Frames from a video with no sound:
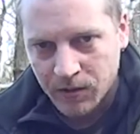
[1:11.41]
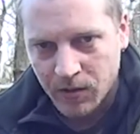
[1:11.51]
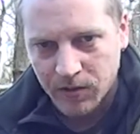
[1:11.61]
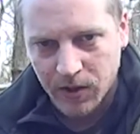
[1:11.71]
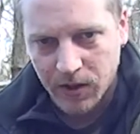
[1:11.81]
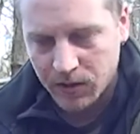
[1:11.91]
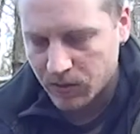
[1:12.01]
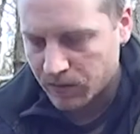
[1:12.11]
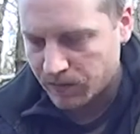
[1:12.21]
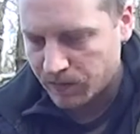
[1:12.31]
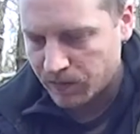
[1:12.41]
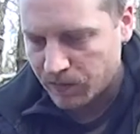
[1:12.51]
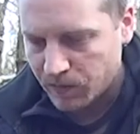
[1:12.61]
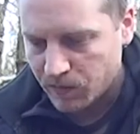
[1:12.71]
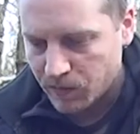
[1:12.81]
often it sort
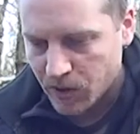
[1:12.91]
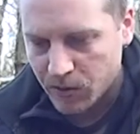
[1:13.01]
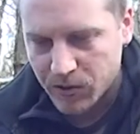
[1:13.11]
of goes